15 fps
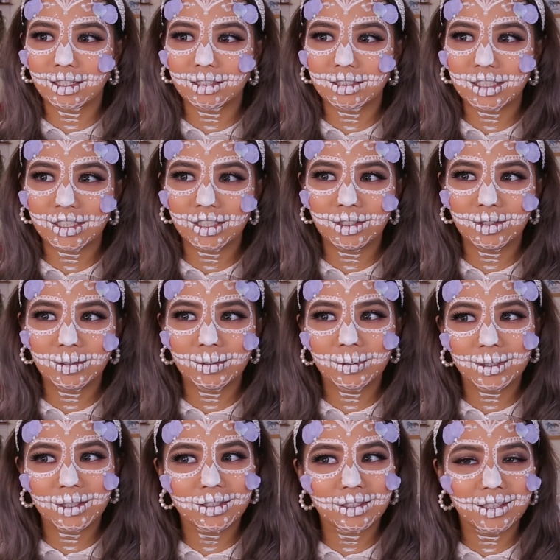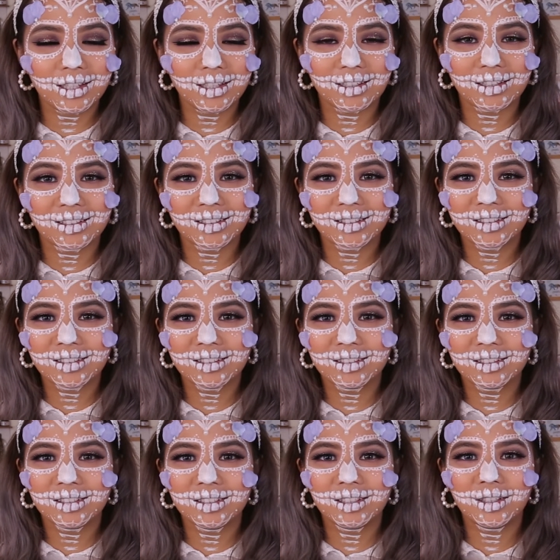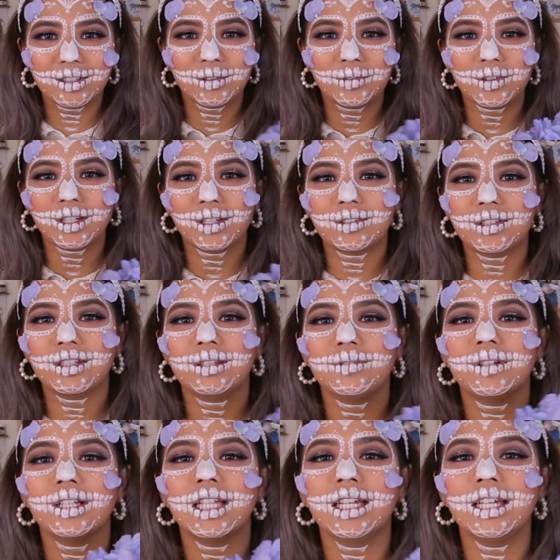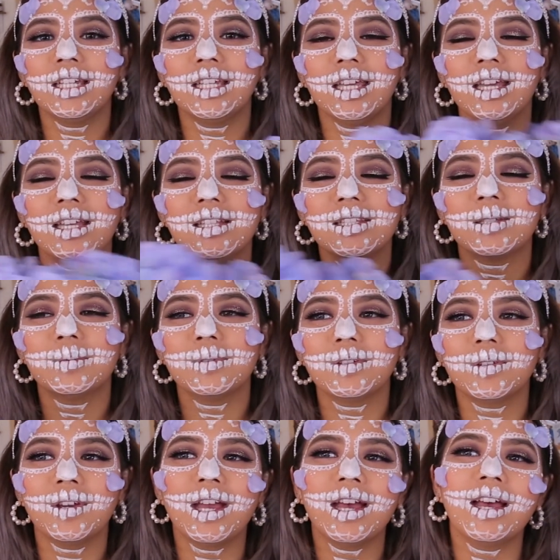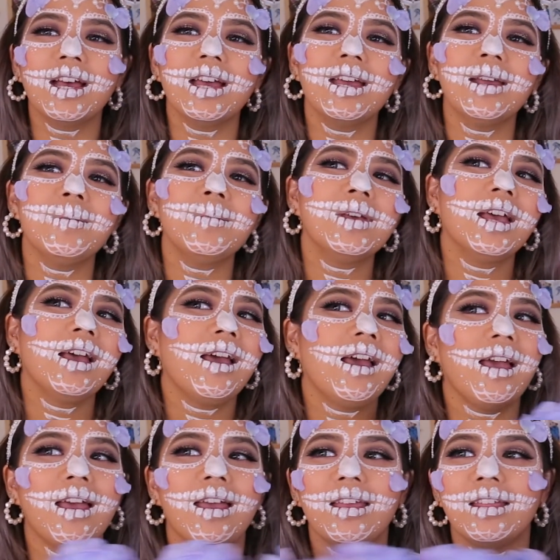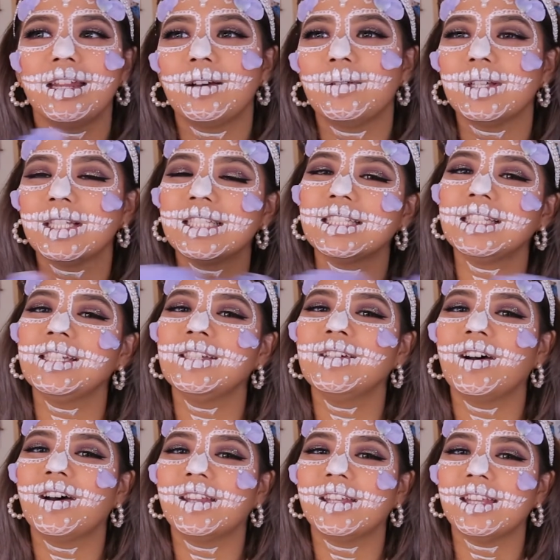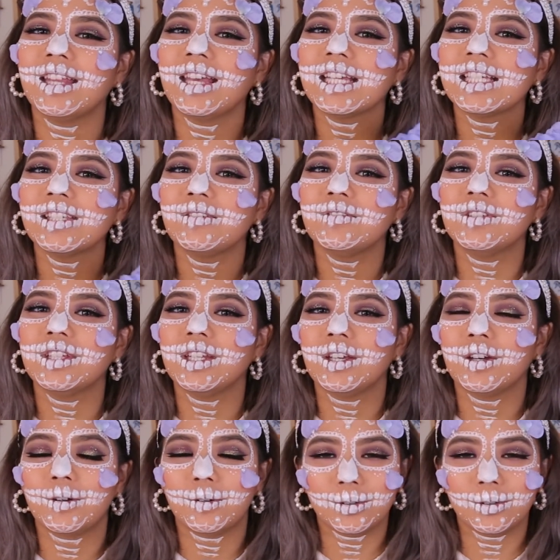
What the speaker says: I'll see you till then. Don't forget to leave a like and subscribe, and I will see you on the next video.